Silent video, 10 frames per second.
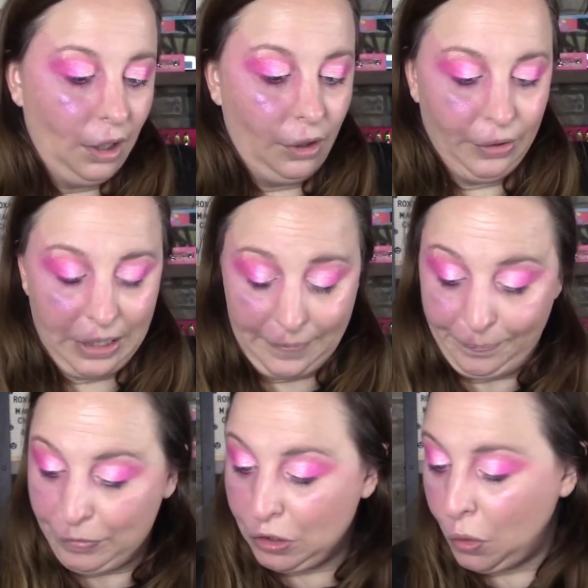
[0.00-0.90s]
Okay,
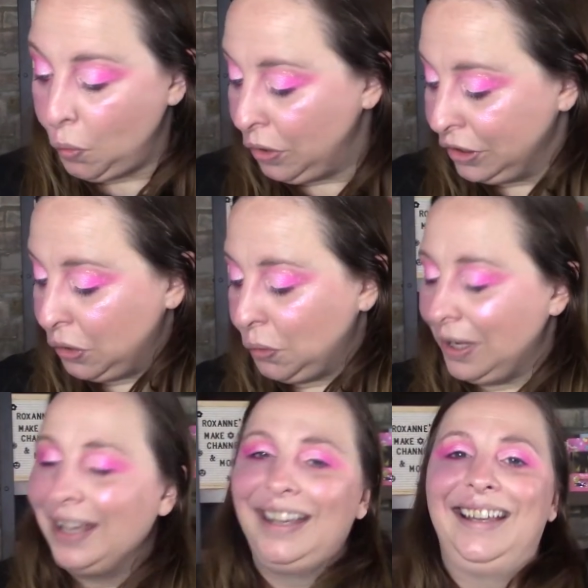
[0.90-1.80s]
so we'll do,
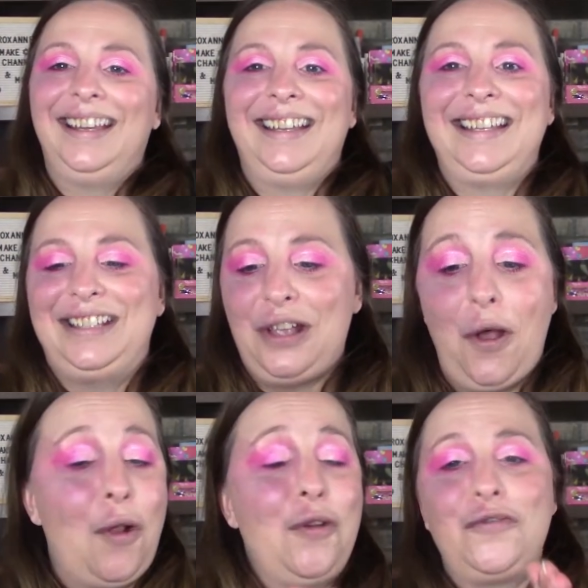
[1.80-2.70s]
it's
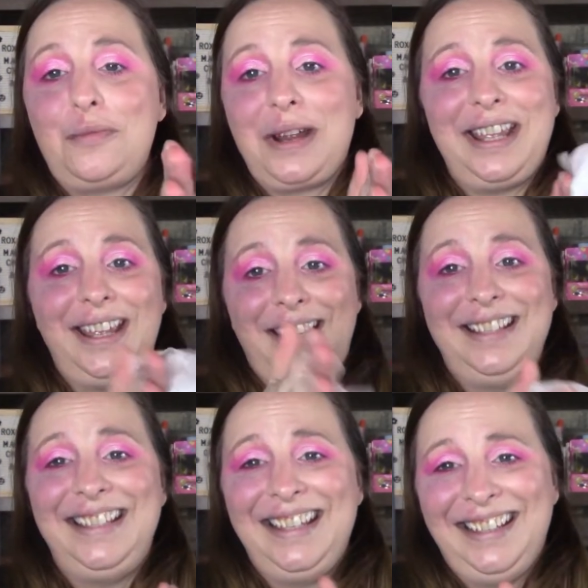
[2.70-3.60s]
all over my
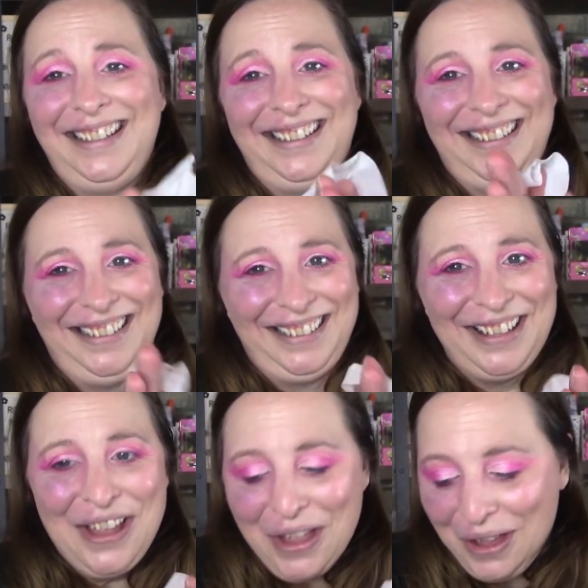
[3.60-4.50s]
hands.
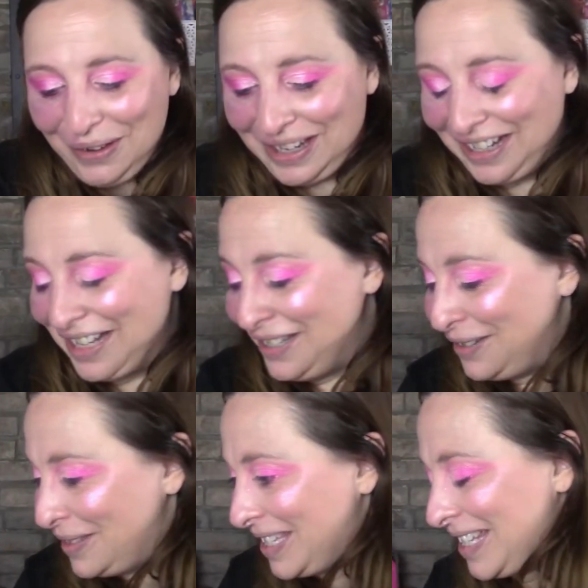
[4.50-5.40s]
Okay, let's
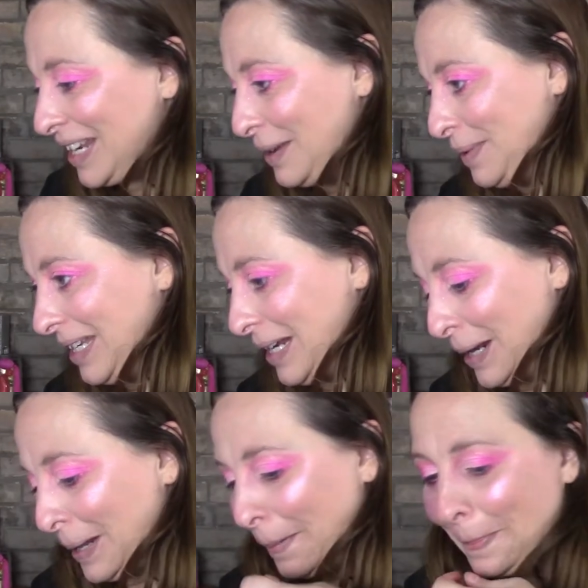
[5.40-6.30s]
do this
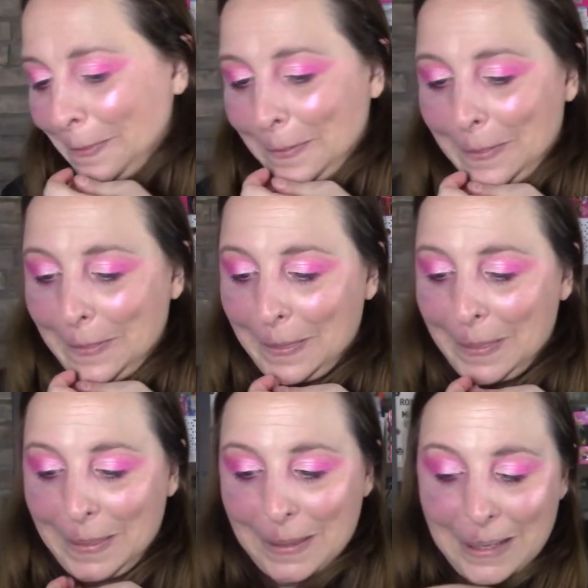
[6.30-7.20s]
lipstick.
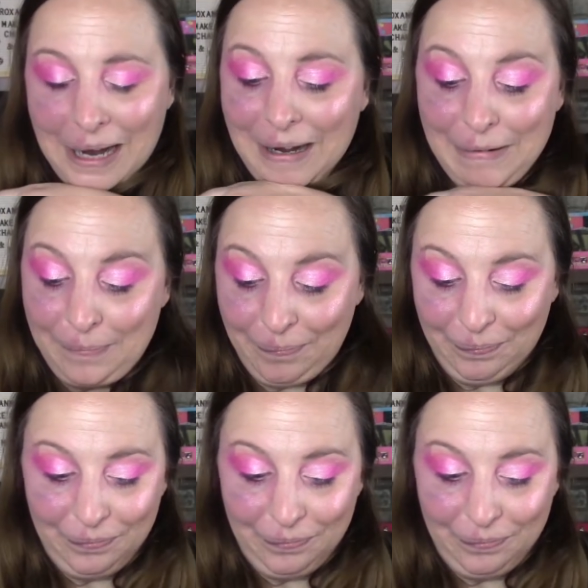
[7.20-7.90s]
I'm